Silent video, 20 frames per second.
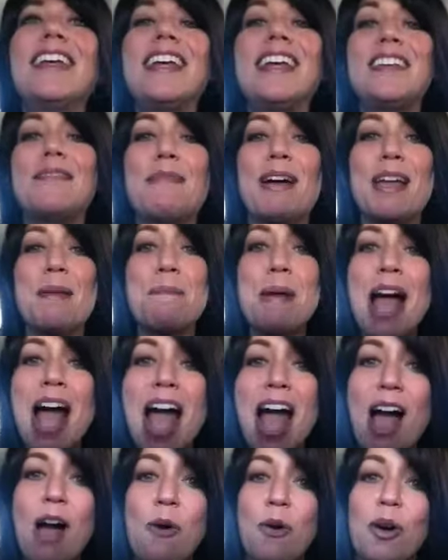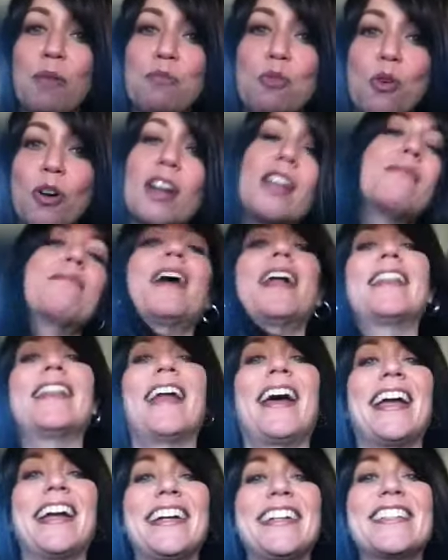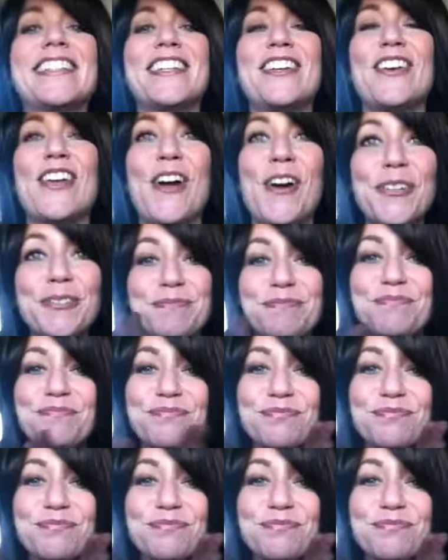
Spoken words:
in my power, more in my light, you know?